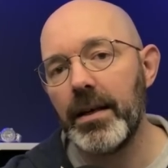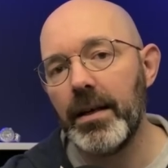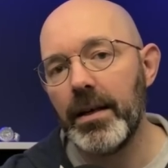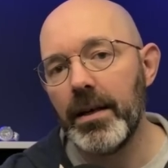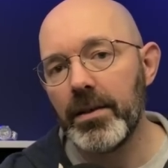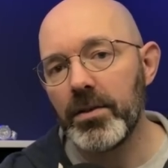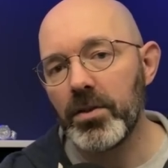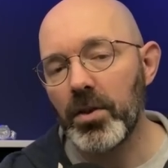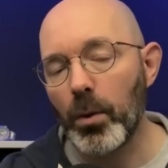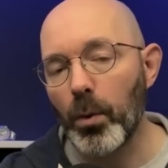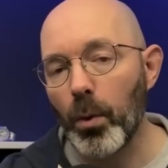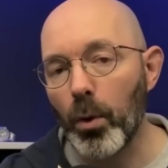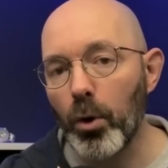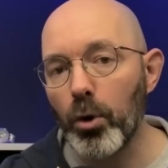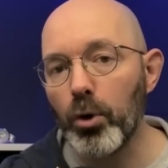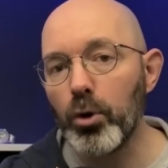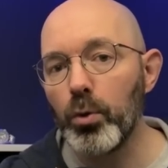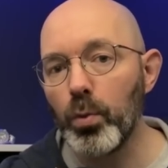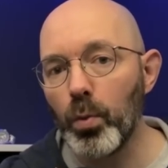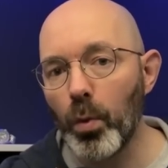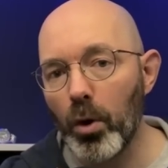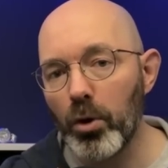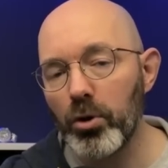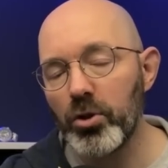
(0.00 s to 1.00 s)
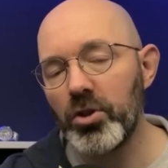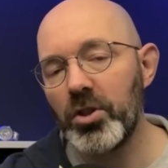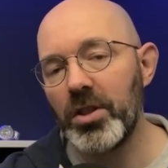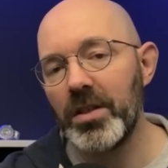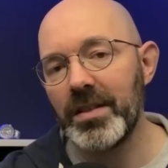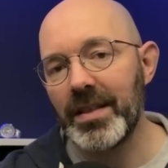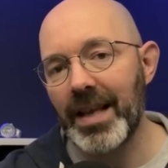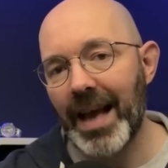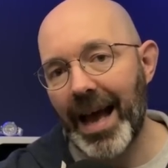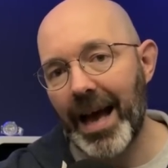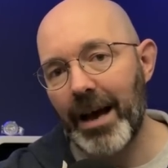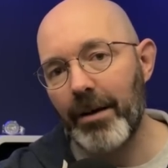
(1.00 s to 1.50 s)
So all watches
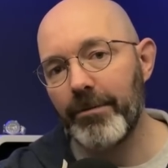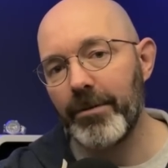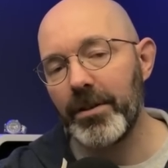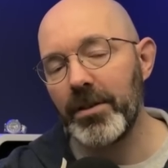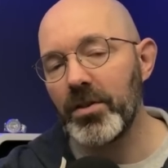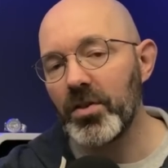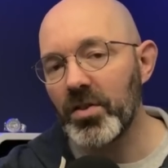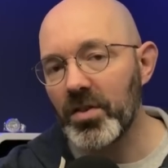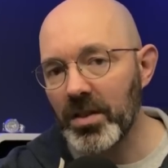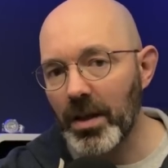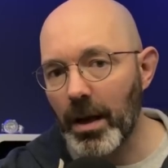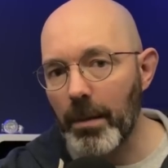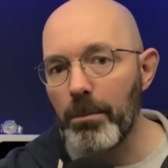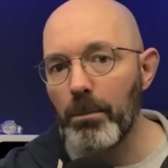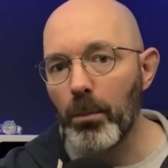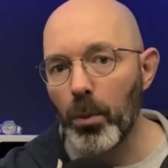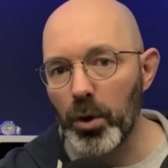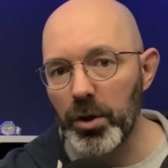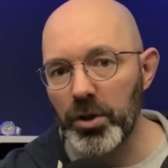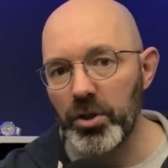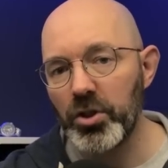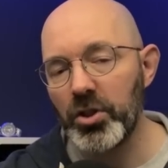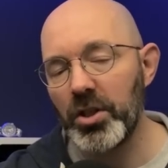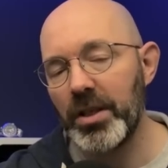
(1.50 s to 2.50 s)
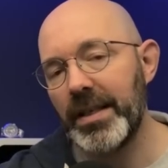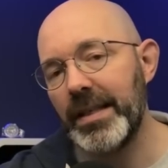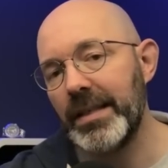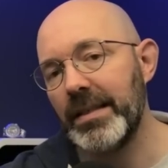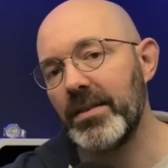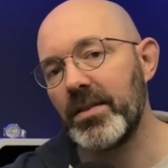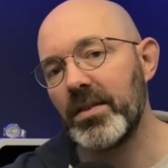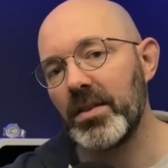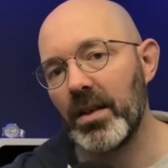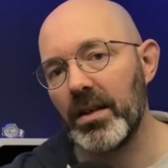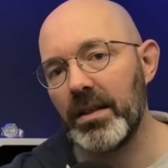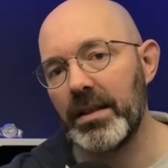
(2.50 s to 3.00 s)
have some moisture
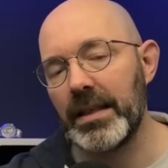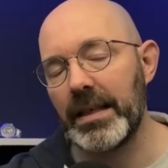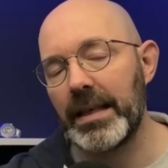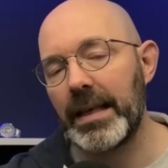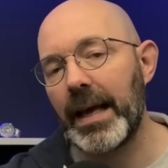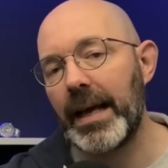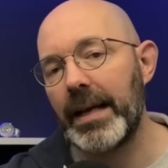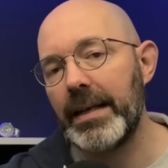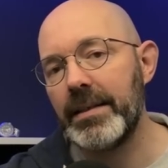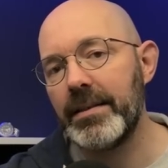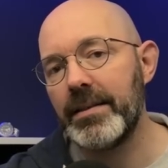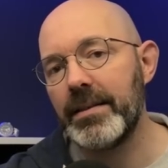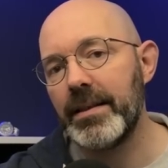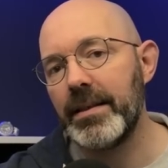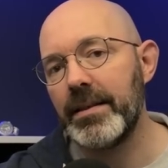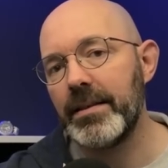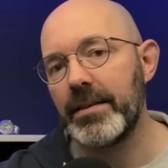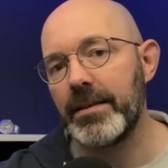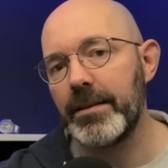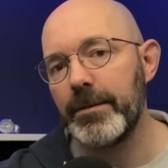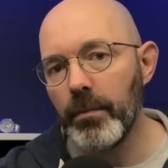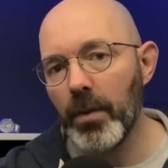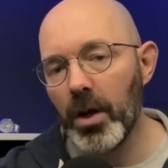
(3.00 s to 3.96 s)
inside the cases.